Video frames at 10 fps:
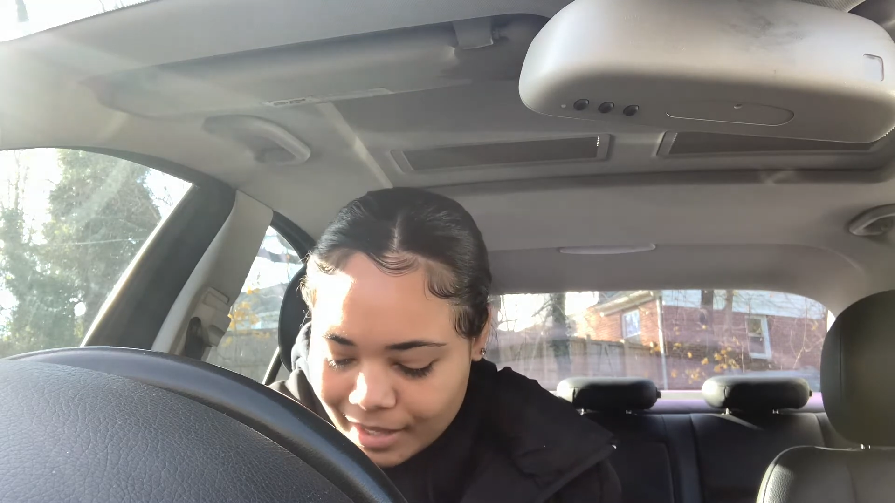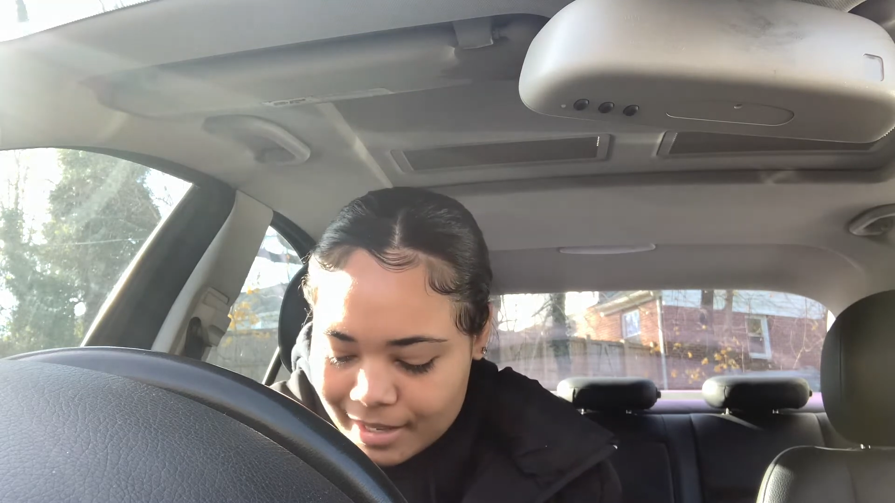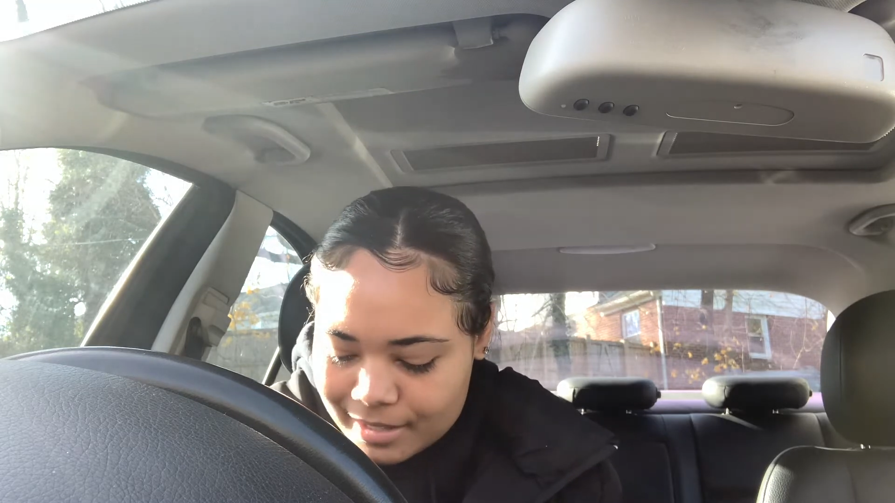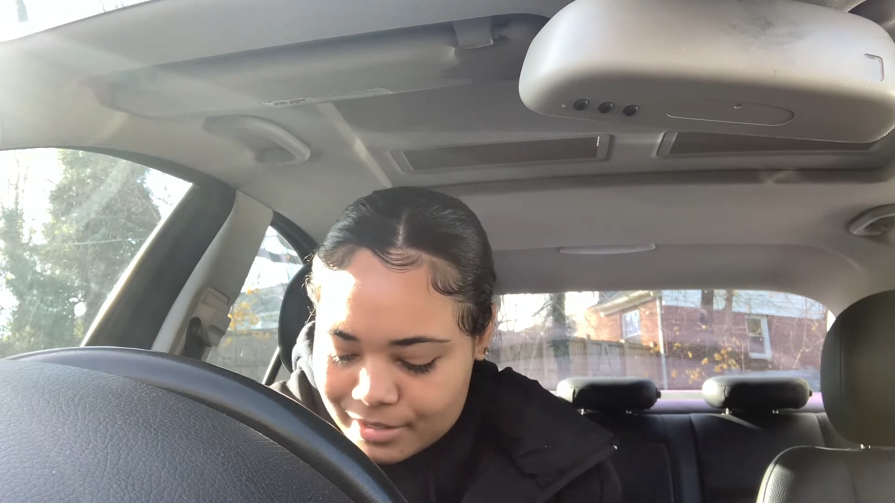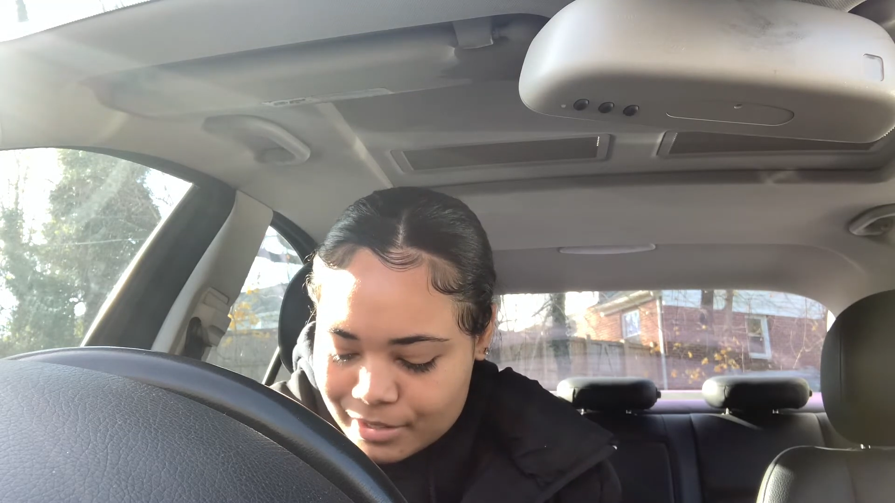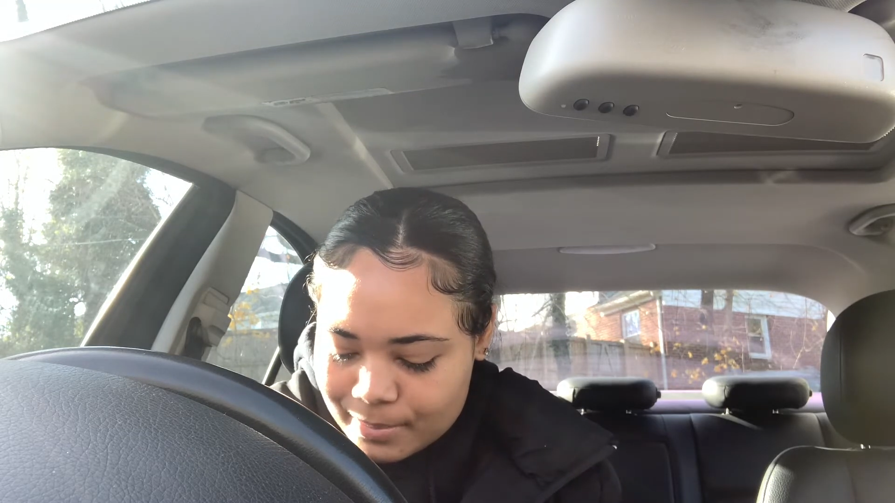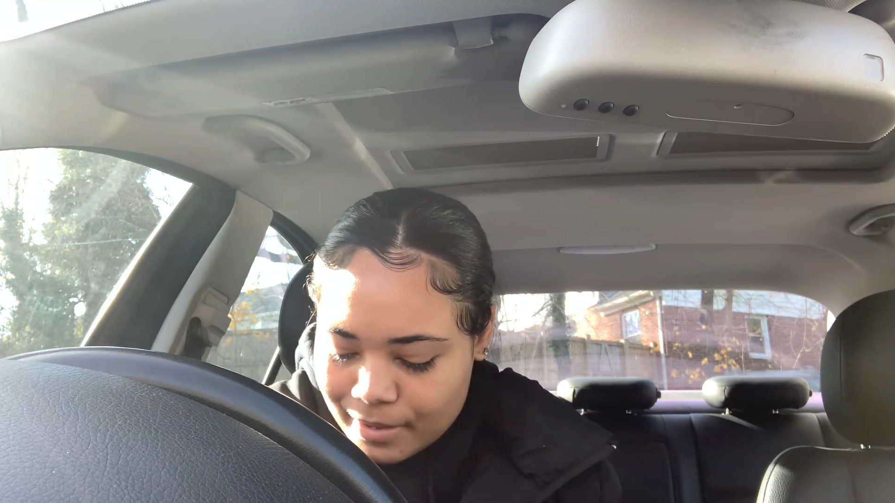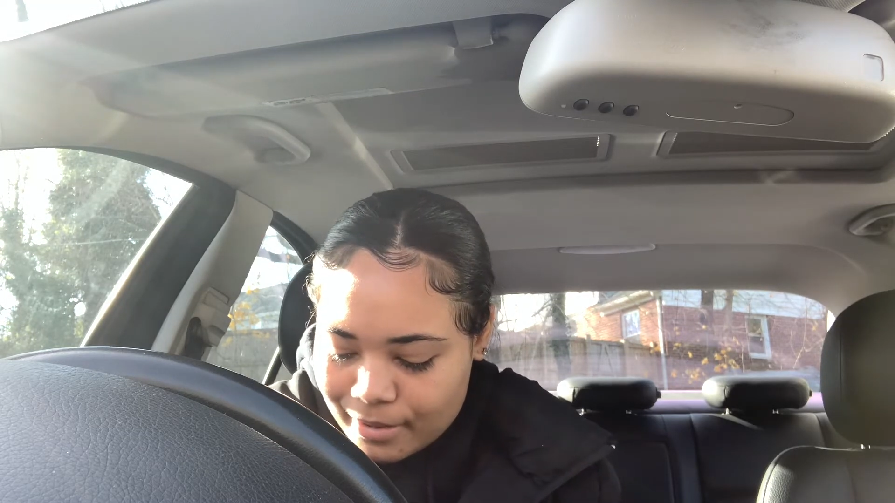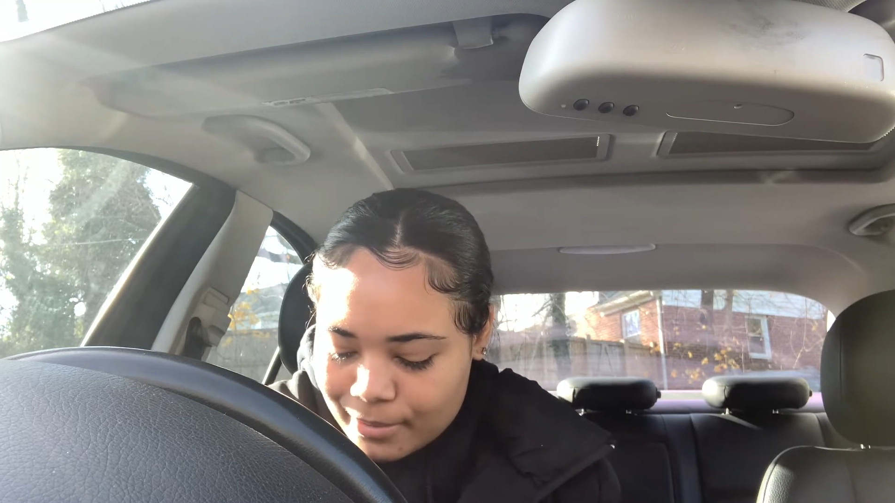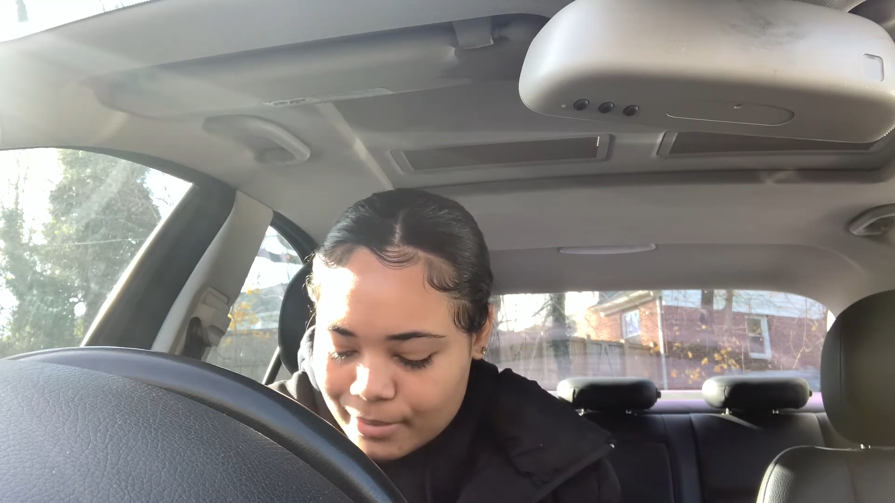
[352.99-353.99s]
he took
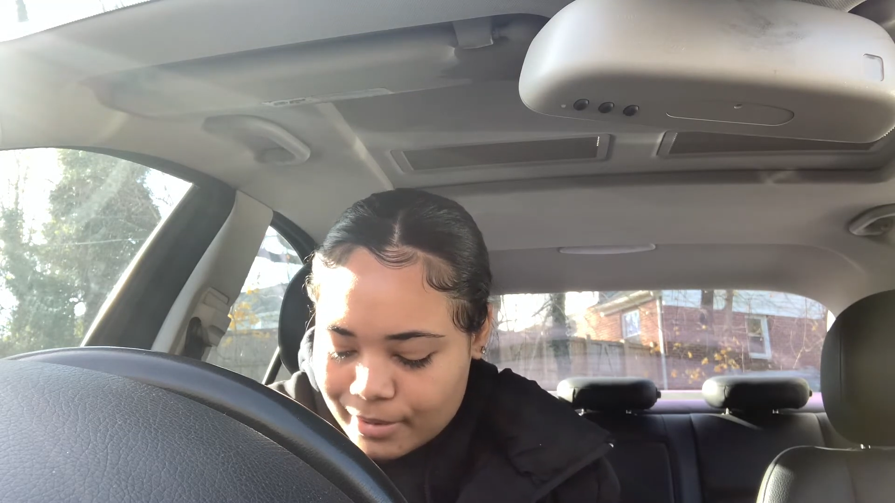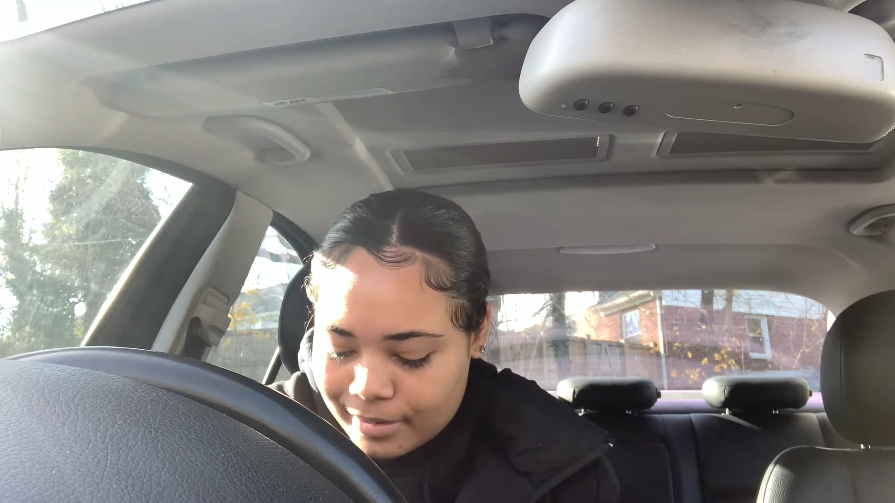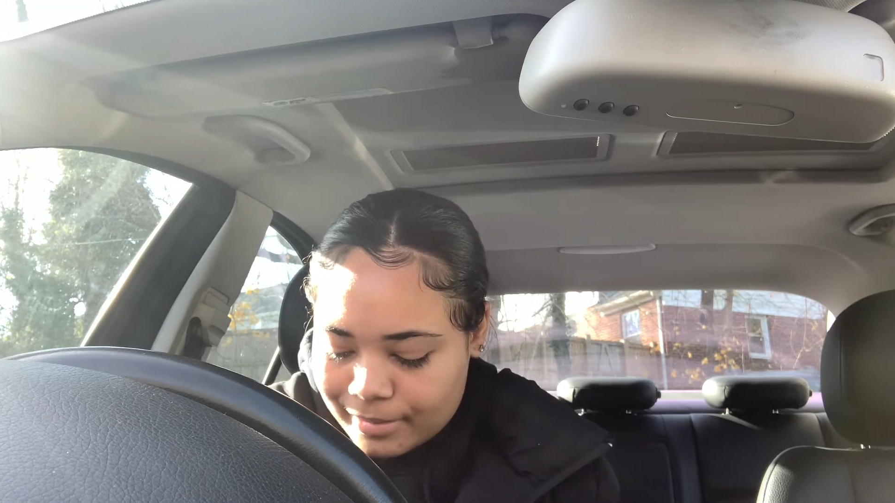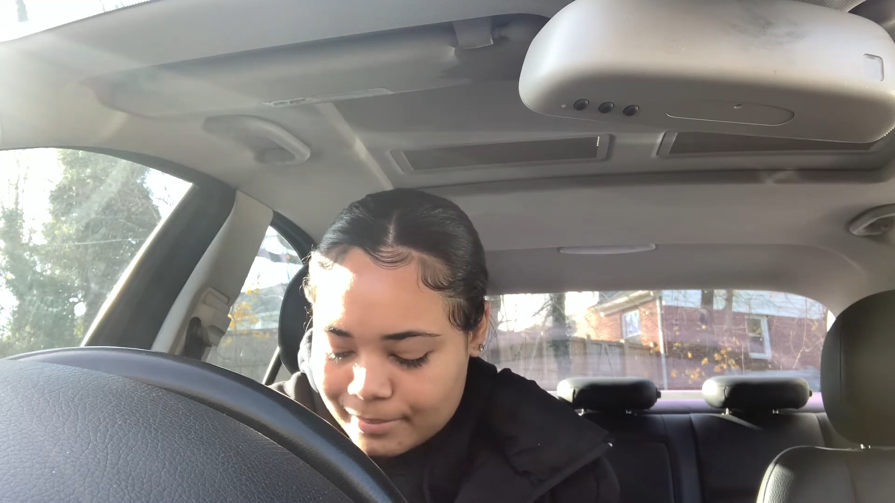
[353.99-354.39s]
my, or uh,